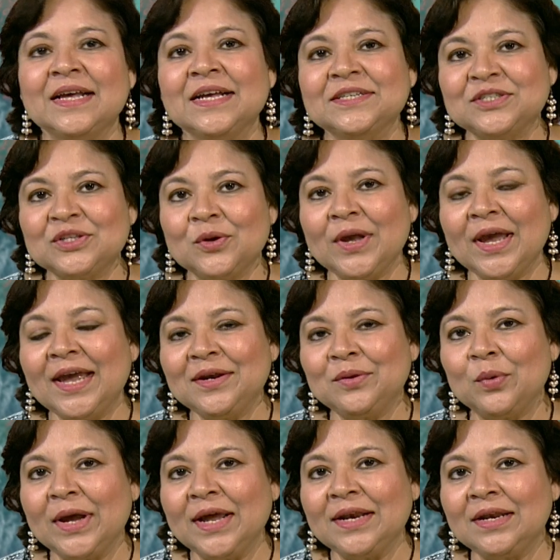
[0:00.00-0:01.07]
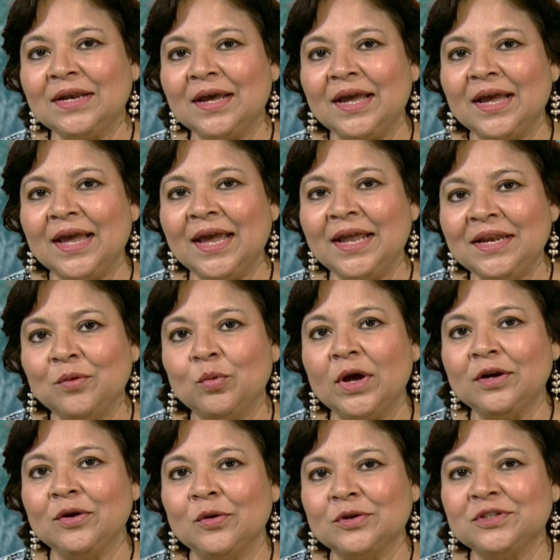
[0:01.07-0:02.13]
So, Kate, when
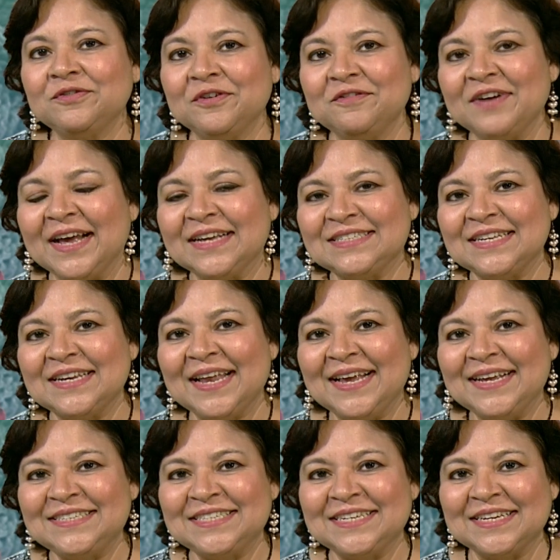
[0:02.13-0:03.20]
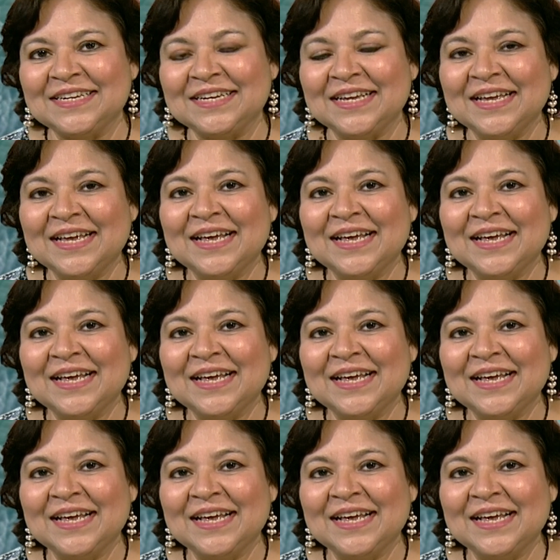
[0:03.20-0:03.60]
anyone goes for vaccination,